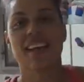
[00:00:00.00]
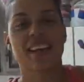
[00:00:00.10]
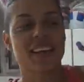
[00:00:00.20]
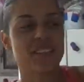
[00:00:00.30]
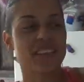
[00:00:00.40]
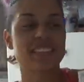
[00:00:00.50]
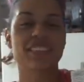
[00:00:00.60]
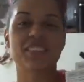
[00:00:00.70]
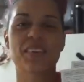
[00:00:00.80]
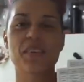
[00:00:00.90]
I can't wait to
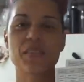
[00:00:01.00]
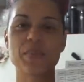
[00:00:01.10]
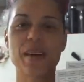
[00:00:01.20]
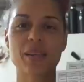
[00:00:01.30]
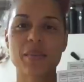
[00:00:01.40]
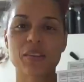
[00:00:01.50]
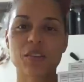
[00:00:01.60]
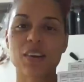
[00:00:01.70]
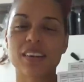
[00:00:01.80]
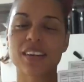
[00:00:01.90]
show everybody my
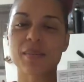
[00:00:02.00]
chart.